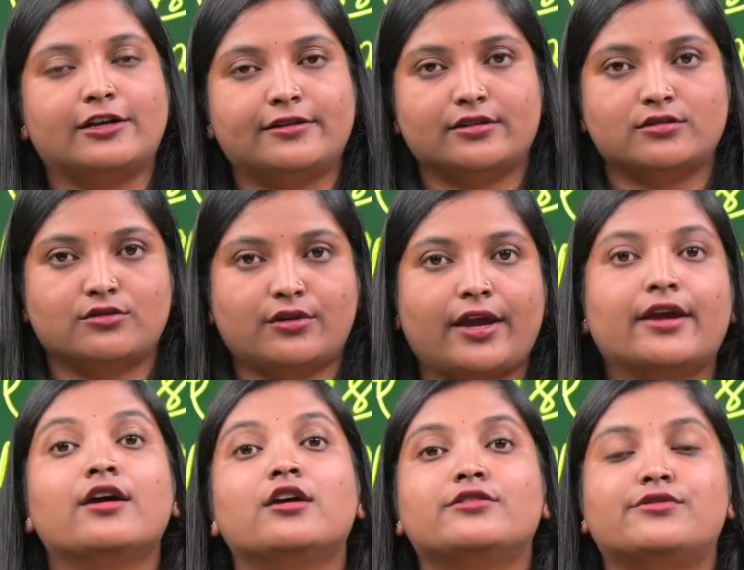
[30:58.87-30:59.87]
Okay,
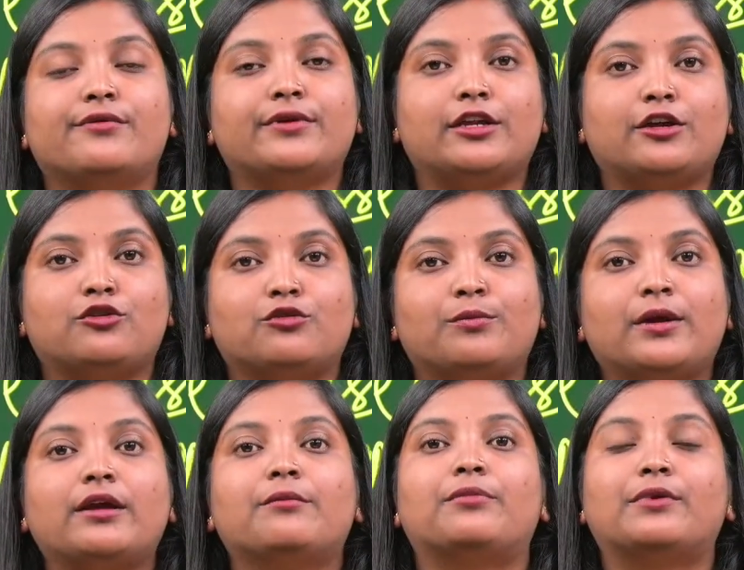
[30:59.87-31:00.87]
so we need to be
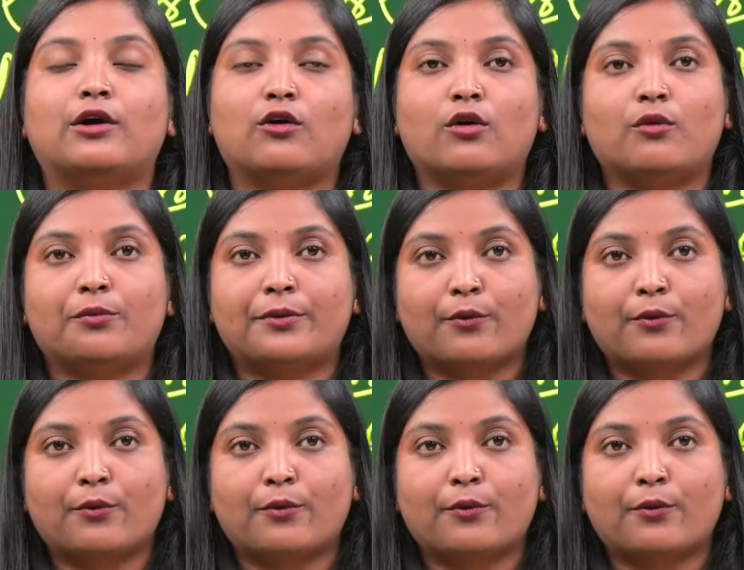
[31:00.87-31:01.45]
provide